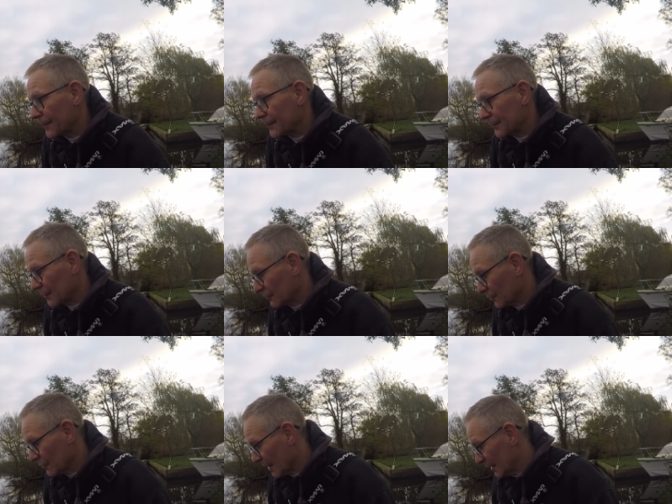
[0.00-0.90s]
so I'll
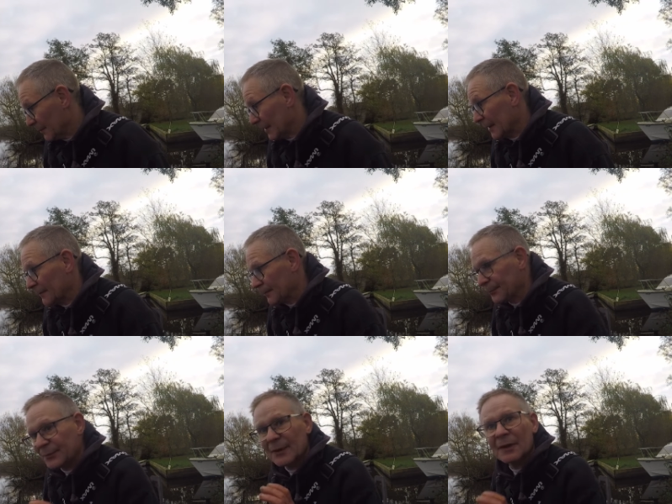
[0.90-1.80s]
do that in a minute.
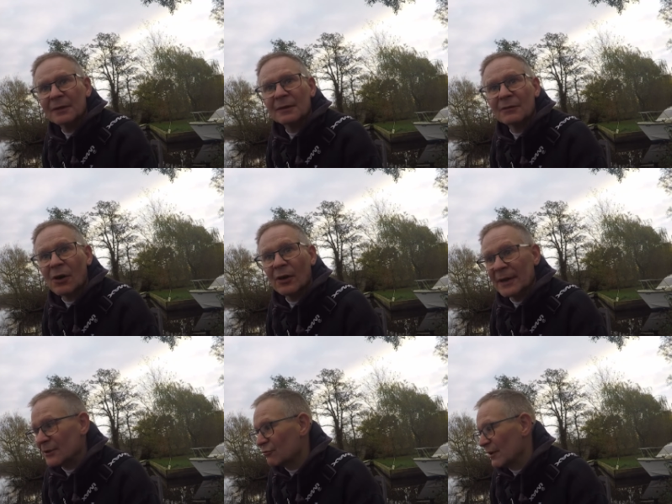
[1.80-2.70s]
I've got an
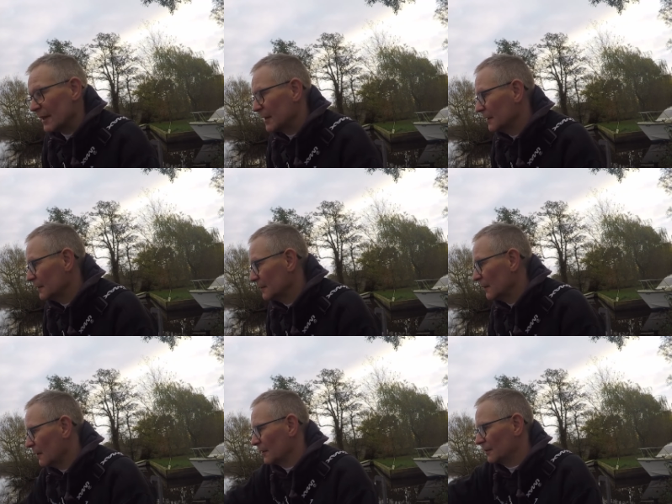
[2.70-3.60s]
edge rig.
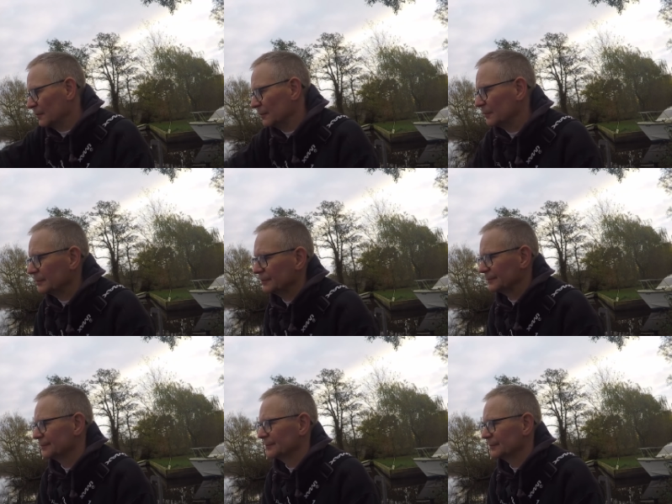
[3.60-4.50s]
Oh,
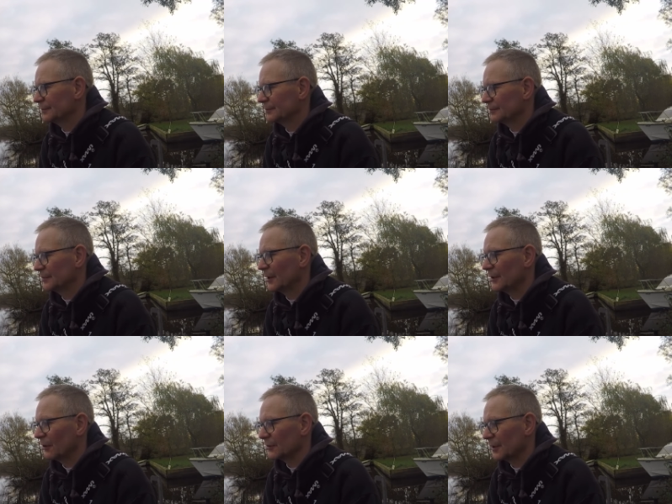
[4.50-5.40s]

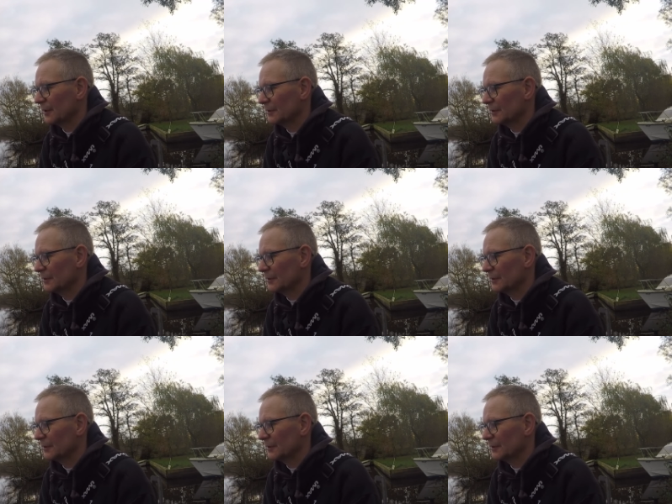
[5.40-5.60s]
bloody otter